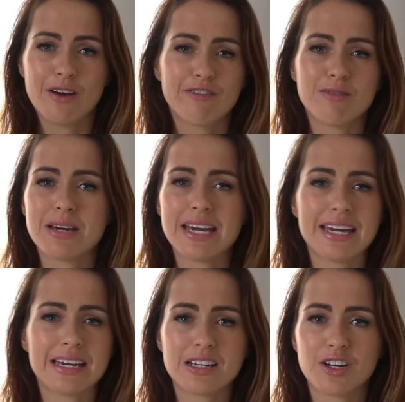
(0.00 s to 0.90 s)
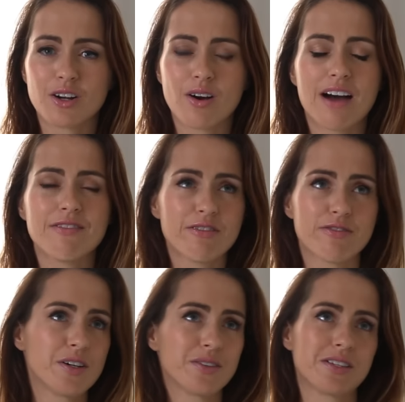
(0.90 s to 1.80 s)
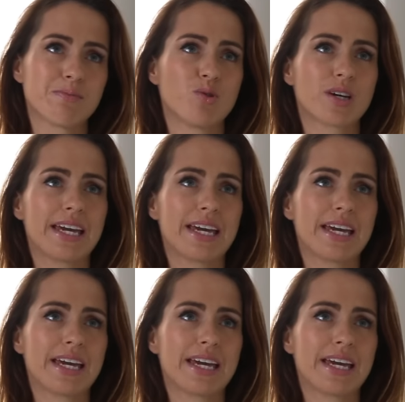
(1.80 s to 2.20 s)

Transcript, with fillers: For me, you know, I've never felt this more